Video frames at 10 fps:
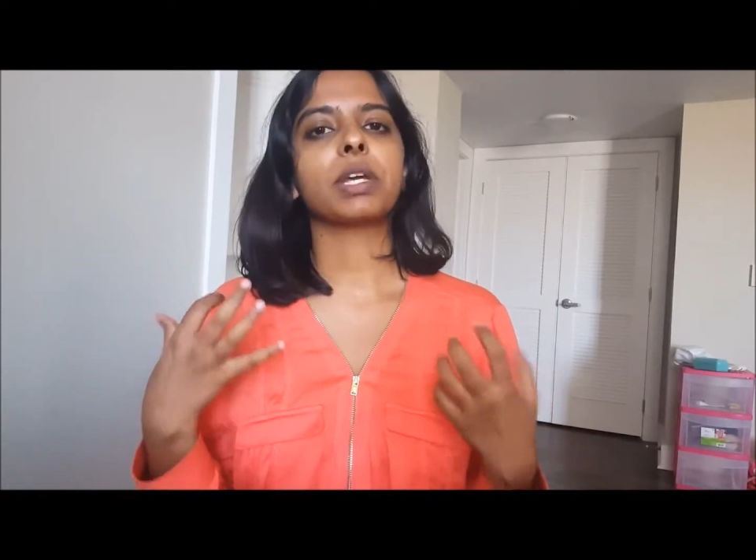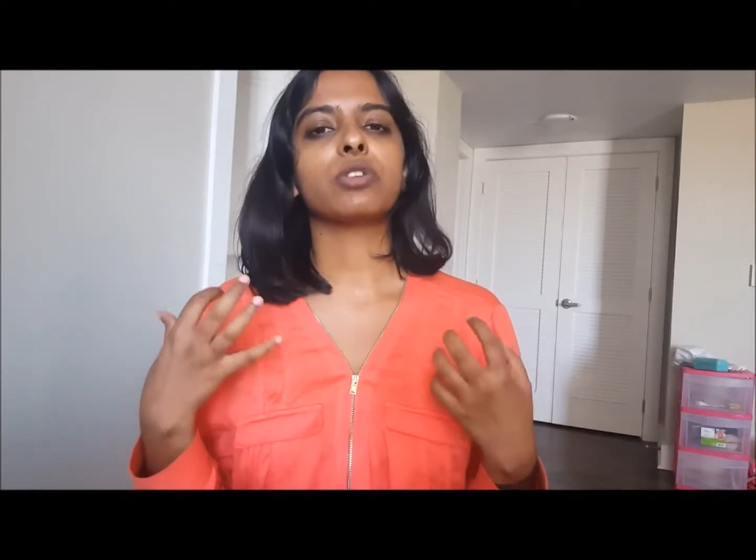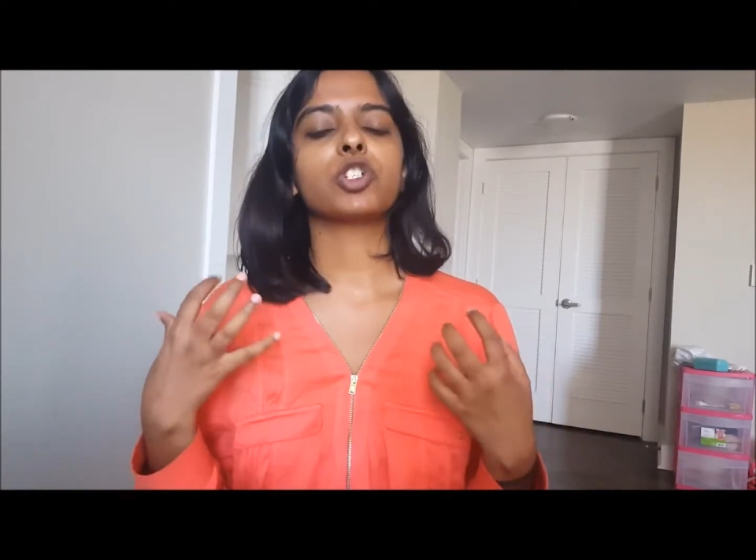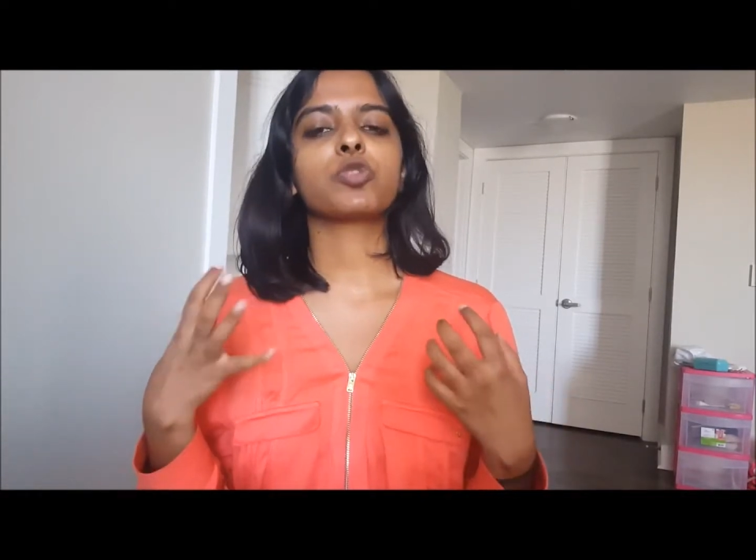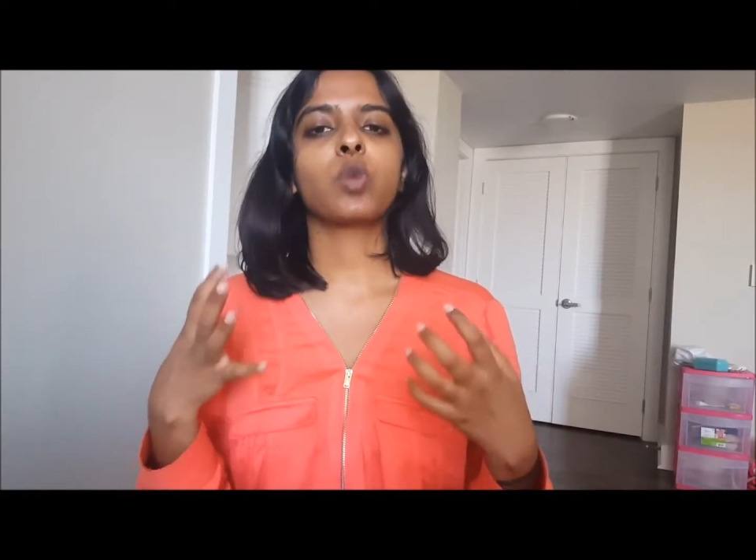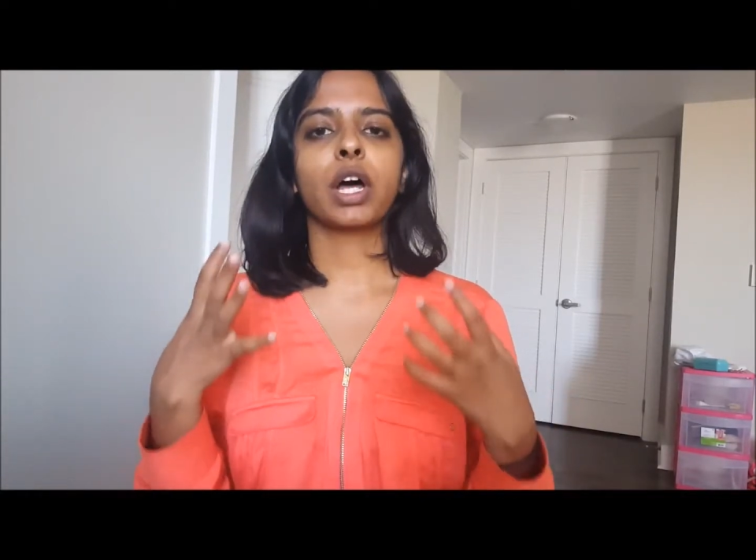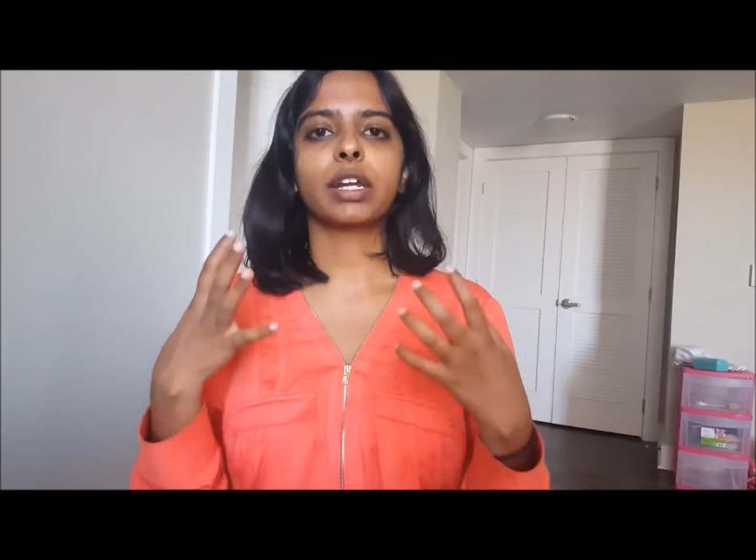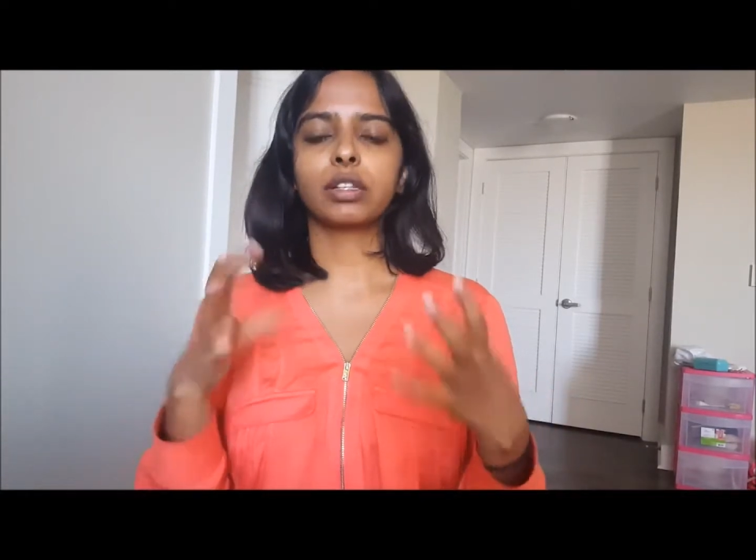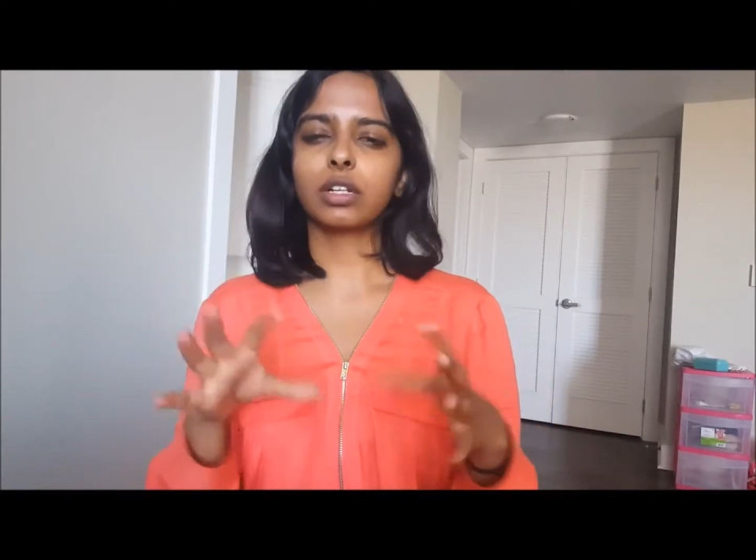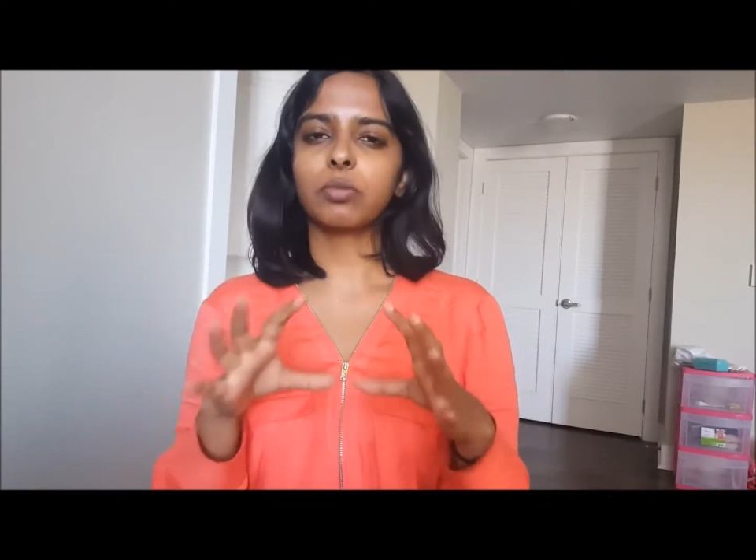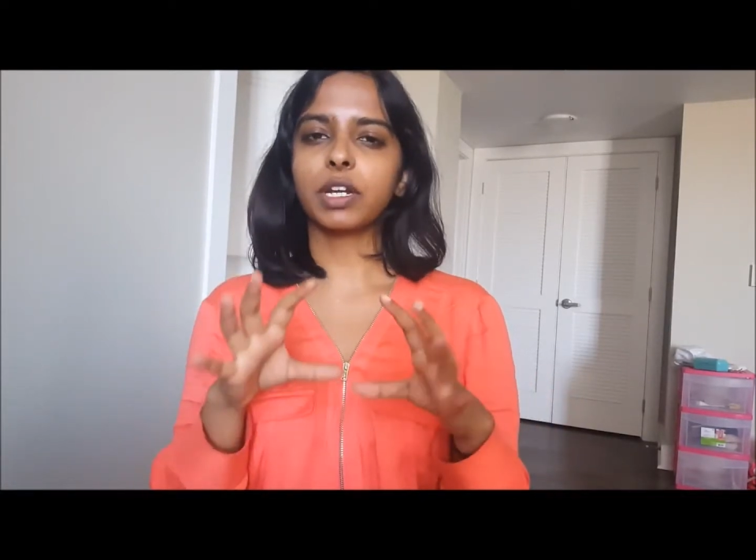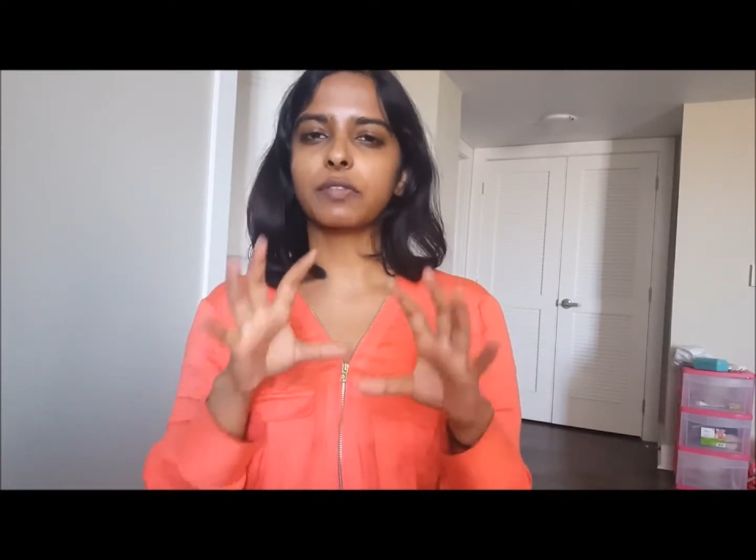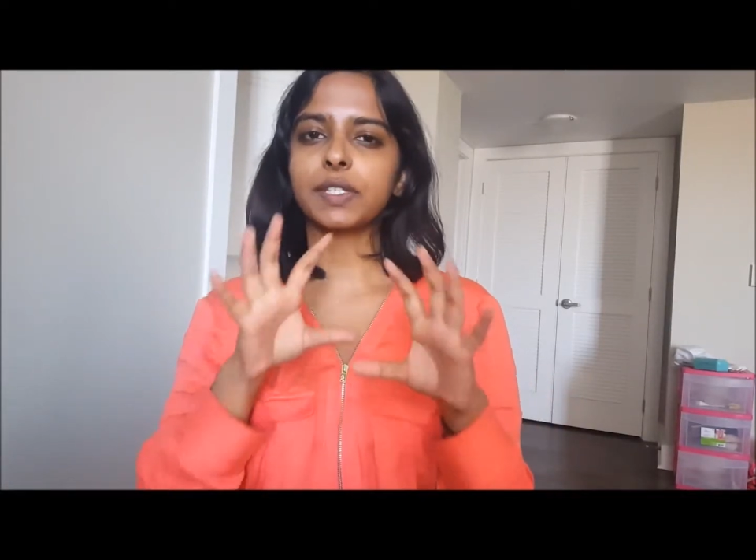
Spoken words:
but you just want a little bit of